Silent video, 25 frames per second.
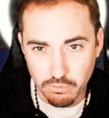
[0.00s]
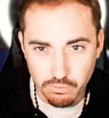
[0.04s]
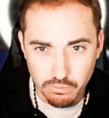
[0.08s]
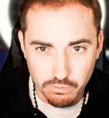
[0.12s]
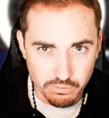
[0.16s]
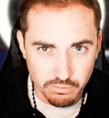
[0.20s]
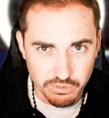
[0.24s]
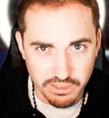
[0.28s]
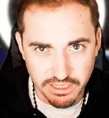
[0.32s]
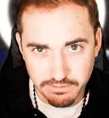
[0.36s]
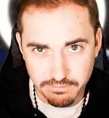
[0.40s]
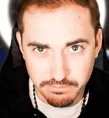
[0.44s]

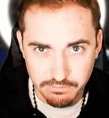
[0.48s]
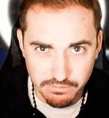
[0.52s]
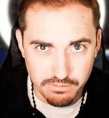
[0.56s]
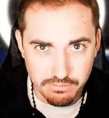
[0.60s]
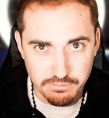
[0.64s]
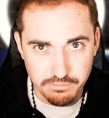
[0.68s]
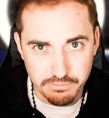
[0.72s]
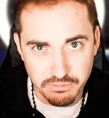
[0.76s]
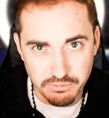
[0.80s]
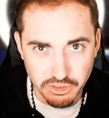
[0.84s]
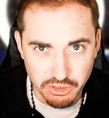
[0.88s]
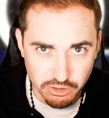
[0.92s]
like
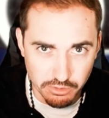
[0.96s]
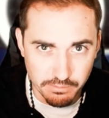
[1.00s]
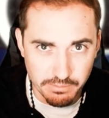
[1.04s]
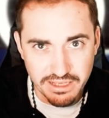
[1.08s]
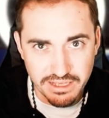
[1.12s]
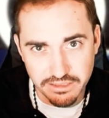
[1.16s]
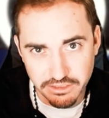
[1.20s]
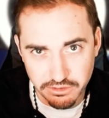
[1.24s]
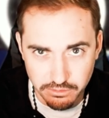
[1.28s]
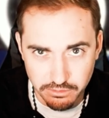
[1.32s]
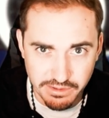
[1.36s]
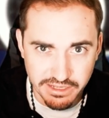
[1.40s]
little by little
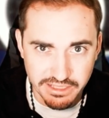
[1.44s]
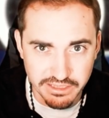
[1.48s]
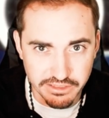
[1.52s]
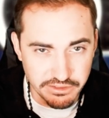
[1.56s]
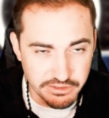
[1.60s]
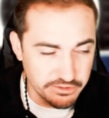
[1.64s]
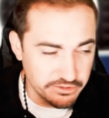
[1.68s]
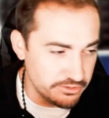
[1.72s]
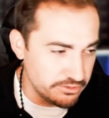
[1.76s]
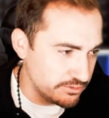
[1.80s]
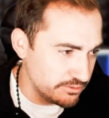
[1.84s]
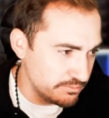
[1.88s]
by
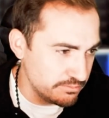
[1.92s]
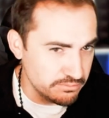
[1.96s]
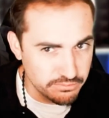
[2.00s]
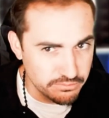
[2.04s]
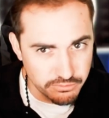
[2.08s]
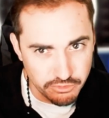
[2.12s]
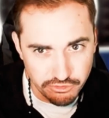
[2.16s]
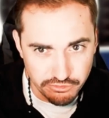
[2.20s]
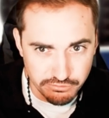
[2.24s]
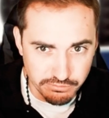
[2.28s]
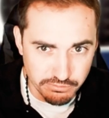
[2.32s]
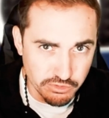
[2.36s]
little,
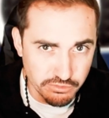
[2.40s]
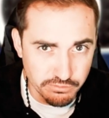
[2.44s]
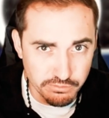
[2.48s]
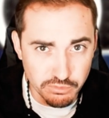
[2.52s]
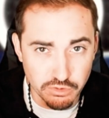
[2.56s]
move.